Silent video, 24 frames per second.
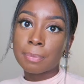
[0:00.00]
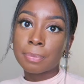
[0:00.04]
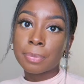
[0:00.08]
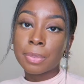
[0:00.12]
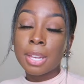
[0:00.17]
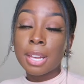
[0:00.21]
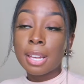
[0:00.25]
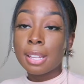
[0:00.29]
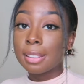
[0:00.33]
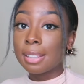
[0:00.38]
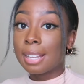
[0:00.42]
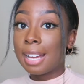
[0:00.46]

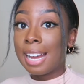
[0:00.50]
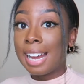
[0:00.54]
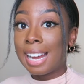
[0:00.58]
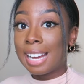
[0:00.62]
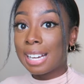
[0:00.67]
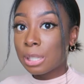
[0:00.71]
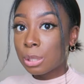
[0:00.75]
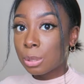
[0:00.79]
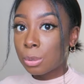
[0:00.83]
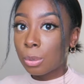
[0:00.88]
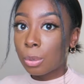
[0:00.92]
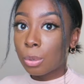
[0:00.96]
the
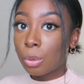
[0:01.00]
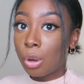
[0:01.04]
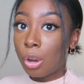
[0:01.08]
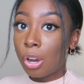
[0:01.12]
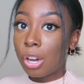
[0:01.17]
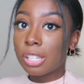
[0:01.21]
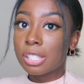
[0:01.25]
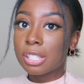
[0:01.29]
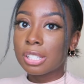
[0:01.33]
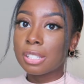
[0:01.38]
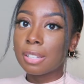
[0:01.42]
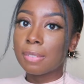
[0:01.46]
actual
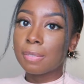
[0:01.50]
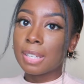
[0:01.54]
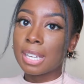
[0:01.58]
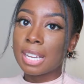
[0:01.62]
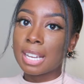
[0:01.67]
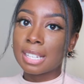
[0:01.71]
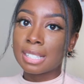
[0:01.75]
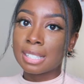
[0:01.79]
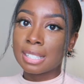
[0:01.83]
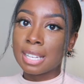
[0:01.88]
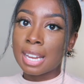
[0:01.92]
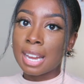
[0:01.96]
cost of
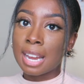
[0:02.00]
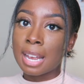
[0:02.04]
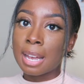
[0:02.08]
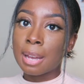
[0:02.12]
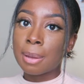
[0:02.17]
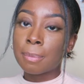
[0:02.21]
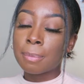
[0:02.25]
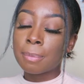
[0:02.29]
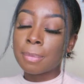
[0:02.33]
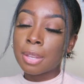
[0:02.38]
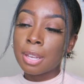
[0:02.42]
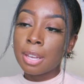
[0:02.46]
the
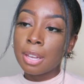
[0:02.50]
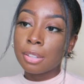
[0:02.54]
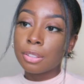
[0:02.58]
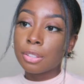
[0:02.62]
exam,